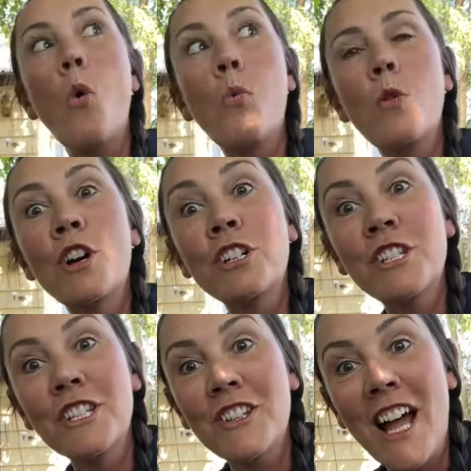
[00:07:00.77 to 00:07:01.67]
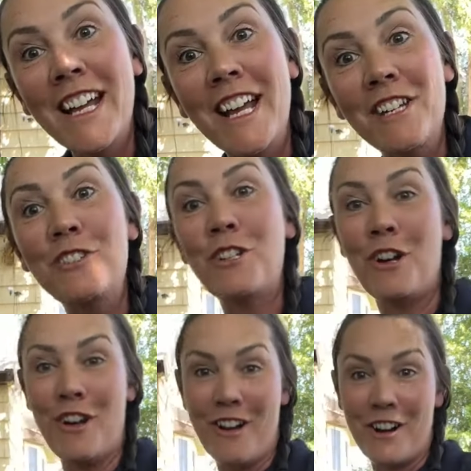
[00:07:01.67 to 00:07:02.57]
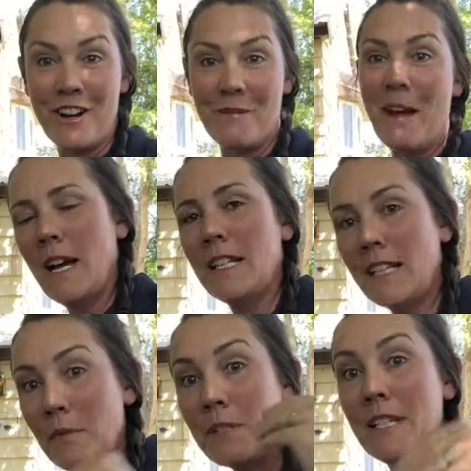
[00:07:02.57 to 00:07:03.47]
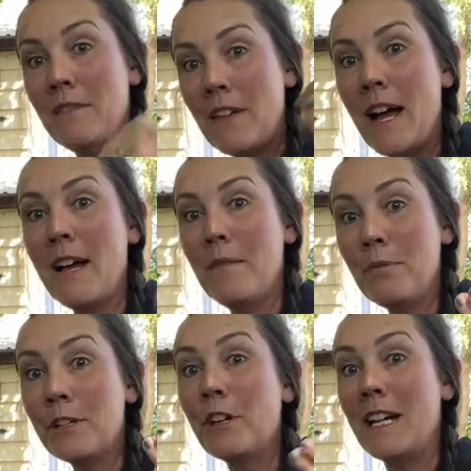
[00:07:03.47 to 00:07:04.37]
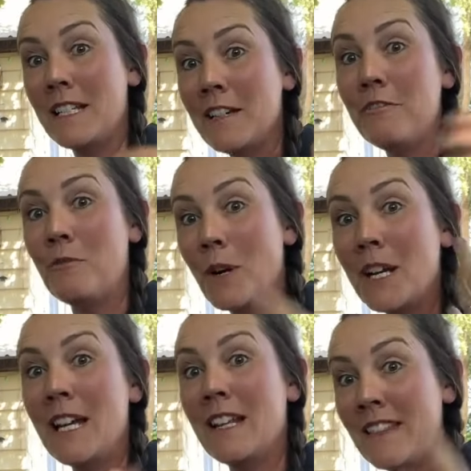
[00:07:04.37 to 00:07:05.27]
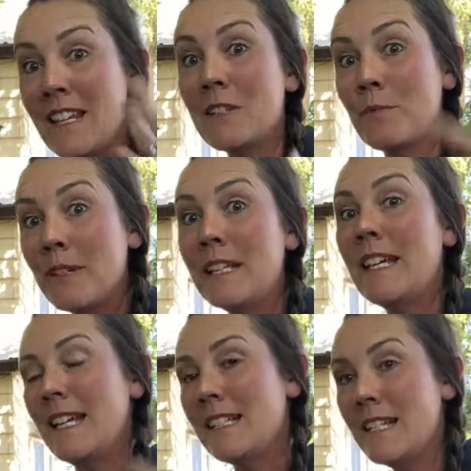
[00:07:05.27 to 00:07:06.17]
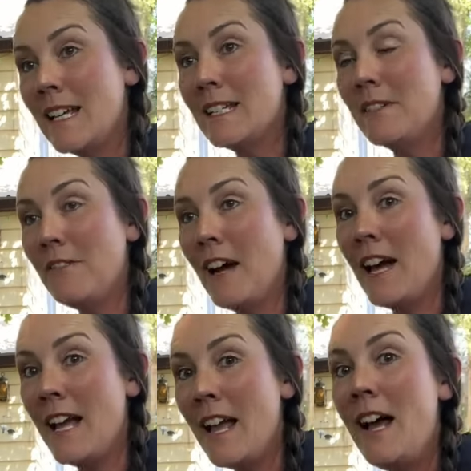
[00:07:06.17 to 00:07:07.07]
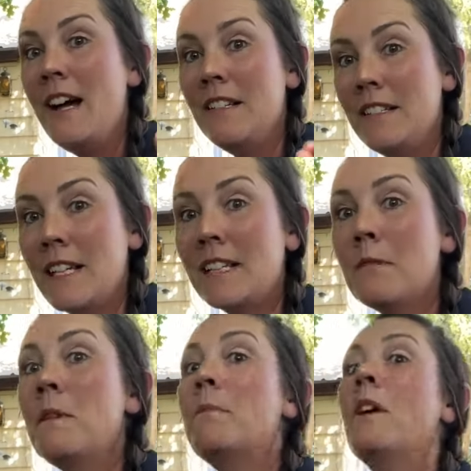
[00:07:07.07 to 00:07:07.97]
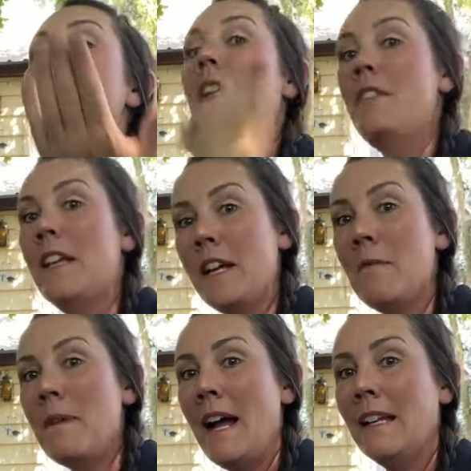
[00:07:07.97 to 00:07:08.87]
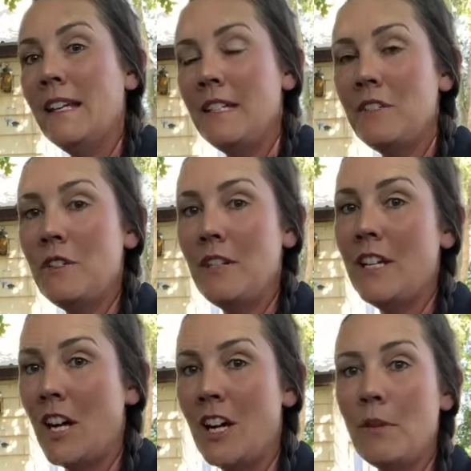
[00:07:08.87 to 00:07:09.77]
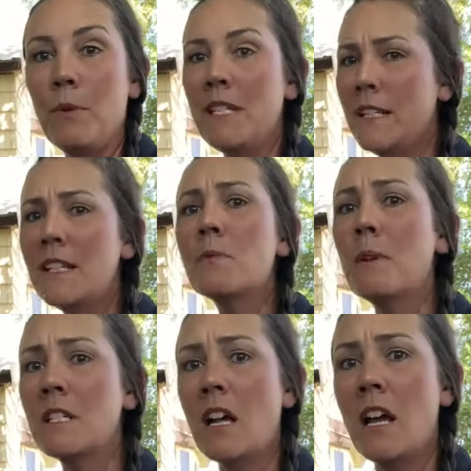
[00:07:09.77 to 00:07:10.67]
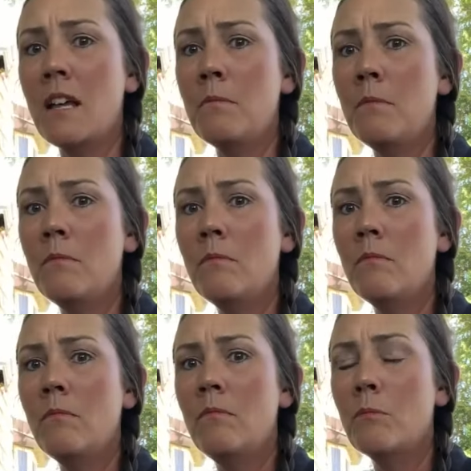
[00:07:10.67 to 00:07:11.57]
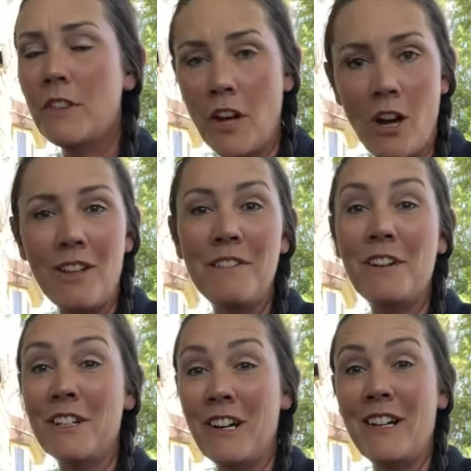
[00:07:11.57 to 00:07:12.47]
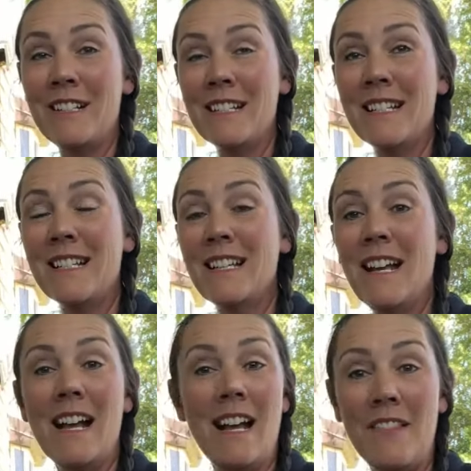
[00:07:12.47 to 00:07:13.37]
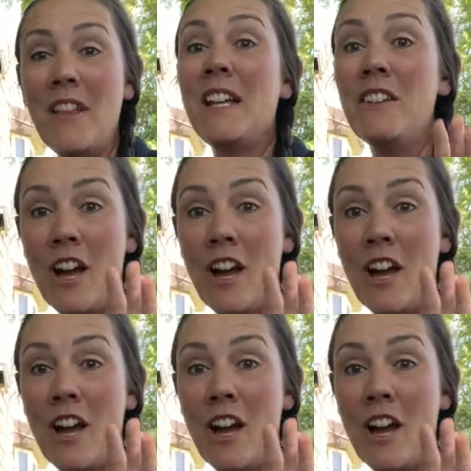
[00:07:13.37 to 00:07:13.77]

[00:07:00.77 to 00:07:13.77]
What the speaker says: Works like a charm. As they receive that progressive warning, things really intensify and then they get the memo and they come back into the yard. We did this one time with all of our dogs and they